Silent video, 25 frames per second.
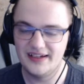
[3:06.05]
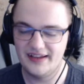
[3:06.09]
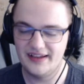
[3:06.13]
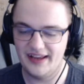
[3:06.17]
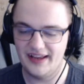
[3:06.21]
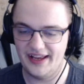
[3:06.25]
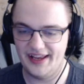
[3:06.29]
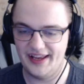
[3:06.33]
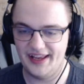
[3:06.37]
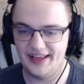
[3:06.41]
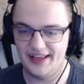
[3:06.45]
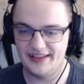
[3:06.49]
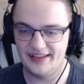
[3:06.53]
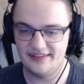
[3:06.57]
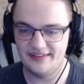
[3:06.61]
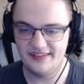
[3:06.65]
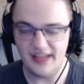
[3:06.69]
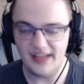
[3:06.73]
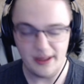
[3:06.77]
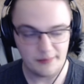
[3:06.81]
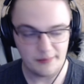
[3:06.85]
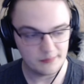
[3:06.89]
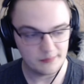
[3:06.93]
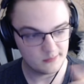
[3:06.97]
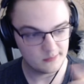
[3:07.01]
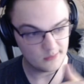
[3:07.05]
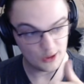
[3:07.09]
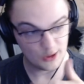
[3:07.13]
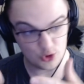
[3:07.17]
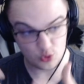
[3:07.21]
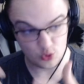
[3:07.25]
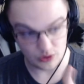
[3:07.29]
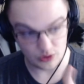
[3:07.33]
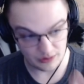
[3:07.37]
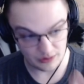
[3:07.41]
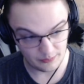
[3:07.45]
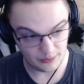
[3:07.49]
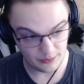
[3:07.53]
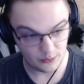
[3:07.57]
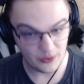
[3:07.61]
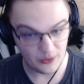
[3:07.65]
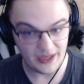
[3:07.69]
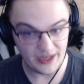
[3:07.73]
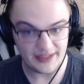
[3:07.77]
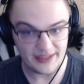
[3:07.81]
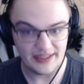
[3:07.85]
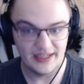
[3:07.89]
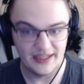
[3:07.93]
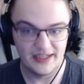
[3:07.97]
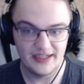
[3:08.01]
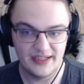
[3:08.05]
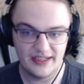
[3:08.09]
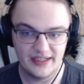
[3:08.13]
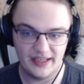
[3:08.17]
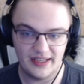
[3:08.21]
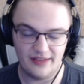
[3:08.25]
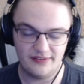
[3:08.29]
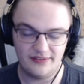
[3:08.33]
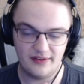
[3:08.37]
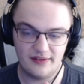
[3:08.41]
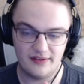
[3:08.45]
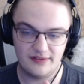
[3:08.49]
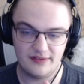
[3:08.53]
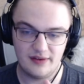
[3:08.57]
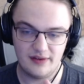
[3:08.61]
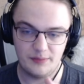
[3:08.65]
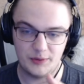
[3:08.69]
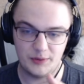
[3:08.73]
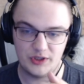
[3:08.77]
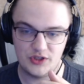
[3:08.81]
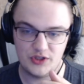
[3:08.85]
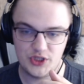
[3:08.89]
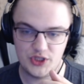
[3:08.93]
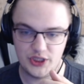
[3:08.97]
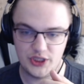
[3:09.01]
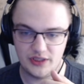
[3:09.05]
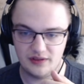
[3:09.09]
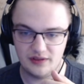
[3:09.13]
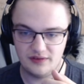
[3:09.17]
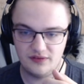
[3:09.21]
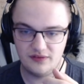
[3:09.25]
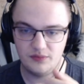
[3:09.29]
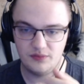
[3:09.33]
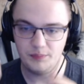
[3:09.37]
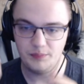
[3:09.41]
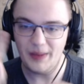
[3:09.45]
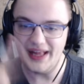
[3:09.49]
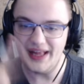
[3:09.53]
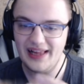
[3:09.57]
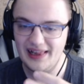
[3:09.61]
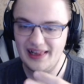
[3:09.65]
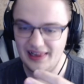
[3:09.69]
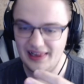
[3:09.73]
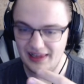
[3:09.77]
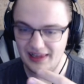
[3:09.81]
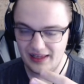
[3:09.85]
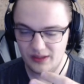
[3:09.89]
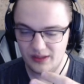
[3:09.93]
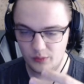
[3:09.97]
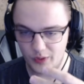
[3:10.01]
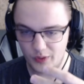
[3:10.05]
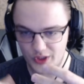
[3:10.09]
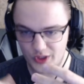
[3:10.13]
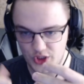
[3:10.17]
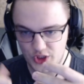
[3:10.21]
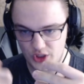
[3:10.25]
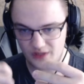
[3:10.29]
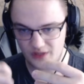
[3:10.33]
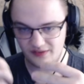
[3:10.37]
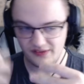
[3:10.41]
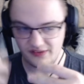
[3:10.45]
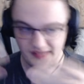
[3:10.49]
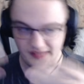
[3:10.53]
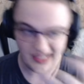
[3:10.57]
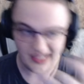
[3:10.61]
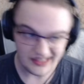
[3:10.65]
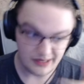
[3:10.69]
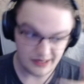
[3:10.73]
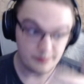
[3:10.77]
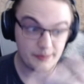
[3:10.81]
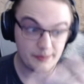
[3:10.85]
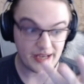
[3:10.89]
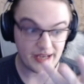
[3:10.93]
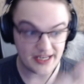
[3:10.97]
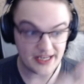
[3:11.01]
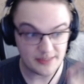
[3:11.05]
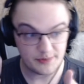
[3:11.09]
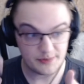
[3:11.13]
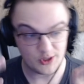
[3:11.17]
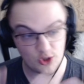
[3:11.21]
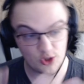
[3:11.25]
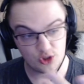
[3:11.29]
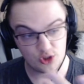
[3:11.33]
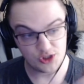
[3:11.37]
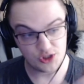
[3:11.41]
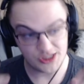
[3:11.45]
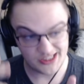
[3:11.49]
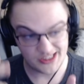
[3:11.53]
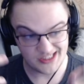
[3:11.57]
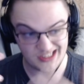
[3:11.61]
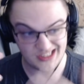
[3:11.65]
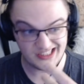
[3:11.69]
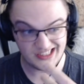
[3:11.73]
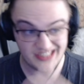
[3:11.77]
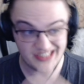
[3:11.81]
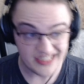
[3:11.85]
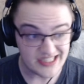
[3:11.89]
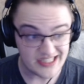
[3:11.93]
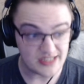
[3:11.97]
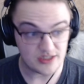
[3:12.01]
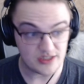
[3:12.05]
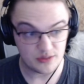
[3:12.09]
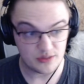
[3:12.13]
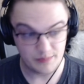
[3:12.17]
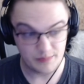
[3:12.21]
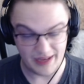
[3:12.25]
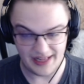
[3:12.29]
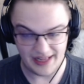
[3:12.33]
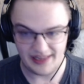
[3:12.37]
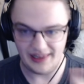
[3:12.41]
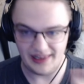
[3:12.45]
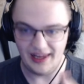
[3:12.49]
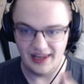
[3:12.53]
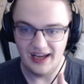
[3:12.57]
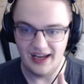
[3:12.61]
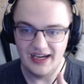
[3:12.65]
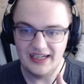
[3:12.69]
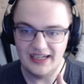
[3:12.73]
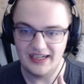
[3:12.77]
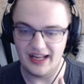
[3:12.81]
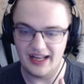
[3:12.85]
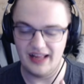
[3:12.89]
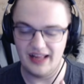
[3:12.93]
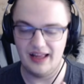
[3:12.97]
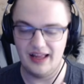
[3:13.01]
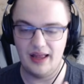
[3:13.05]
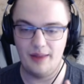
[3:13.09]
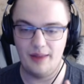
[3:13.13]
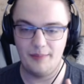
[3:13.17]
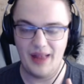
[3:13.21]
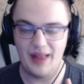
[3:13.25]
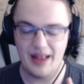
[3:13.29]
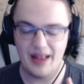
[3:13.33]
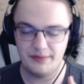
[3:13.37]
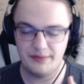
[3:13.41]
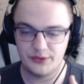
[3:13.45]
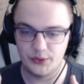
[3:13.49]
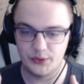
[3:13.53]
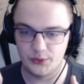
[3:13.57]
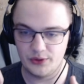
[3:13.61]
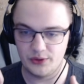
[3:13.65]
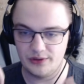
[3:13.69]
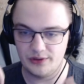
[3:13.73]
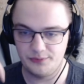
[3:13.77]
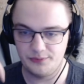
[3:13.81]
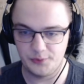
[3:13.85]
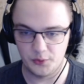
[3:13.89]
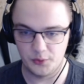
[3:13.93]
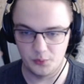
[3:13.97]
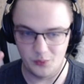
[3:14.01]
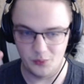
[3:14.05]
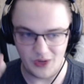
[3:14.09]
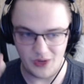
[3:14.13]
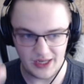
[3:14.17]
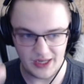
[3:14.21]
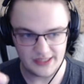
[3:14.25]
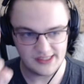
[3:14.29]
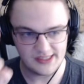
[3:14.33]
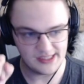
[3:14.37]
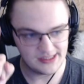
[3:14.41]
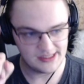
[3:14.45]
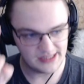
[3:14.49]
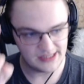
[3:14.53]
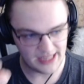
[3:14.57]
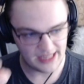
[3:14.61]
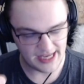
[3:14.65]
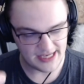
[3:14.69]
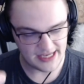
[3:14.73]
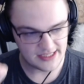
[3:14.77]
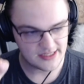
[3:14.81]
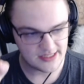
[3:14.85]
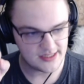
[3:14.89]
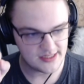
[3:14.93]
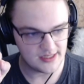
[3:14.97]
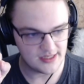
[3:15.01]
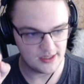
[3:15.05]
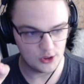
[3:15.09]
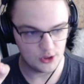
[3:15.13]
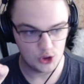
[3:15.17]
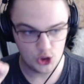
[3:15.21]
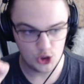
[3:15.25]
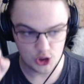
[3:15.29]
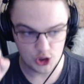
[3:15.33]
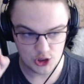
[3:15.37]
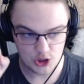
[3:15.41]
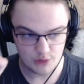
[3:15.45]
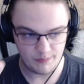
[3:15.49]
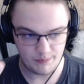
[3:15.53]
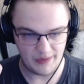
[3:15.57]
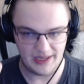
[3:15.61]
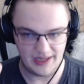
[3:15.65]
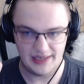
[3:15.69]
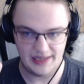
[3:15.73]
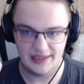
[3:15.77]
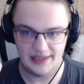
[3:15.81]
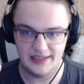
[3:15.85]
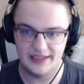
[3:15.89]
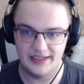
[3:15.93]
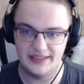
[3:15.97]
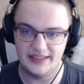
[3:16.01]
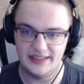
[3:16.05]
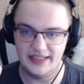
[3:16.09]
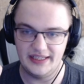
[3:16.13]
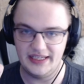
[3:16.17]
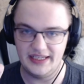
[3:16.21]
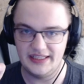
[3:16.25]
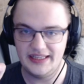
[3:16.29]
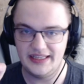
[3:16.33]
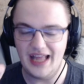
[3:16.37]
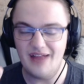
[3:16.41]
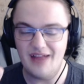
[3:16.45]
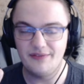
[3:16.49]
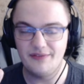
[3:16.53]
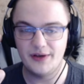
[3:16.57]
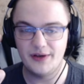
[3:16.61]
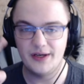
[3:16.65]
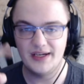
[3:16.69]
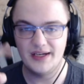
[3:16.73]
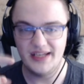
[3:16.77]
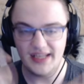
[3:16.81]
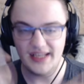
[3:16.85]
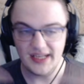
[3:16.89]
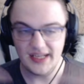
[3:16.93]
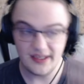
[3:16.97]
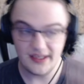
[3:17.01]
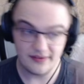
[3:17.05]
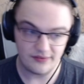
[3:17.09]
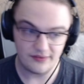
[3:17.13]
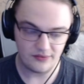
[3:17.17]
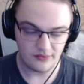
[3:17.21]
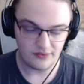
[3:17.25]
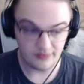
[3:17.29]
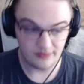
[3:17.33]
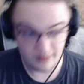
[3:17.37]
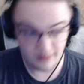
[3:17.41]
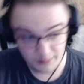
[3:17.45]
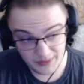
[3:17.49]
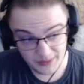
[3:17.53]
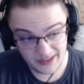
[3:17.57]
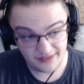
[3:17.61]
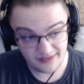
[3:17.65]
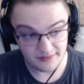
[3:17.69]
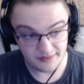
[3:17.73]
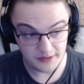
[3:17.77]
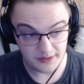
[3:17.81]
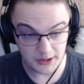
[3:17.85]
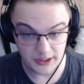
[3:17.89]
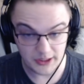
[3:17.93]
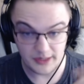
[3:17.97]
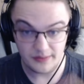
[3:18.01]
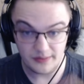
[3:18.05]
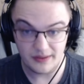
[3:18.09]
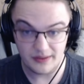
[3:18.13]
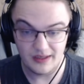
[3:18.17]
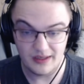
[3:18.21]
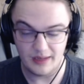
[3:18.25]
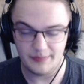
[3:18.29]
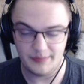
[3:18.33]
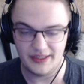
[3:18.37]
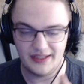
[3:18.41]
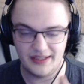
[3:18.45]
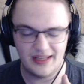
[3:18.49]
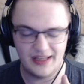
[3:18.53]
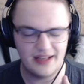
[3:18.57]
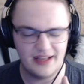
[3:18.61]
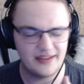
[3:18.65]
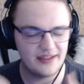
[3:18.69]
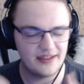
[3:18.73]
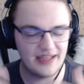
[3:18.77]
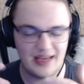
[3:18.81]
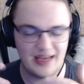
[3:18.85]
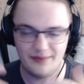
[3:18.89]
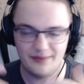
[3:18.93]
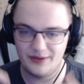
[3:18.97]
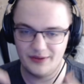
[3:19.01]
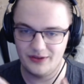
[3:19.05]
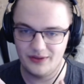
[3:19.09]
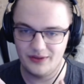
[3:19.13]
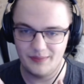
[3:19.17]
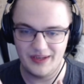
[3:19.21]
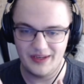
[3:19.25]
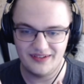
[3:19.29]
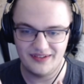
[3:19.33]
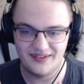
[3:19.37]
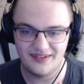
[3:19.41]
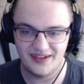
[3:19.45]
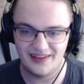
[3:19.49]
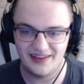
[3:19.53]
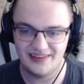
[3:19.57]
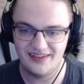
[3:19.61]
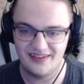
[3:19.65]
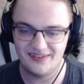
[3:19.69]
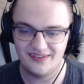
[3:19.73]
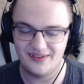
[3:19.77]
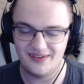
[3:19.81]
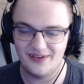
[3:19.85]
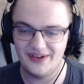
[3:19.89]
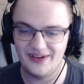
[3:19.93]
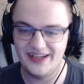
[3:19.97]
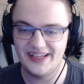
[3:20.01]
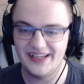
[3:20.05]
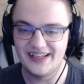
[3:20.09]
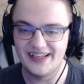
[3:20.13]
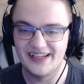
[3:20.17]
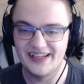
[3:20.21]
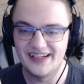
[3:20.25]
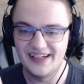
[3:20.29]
And yeah, it's really, really great. He starts off with the shield spell, which is not the best, but honestly it's a decent spell. Um, having to roll for one less uh, good spell in the tavern is somewhat decent, you know? I mean, not the tavern, the mage guild, sorry.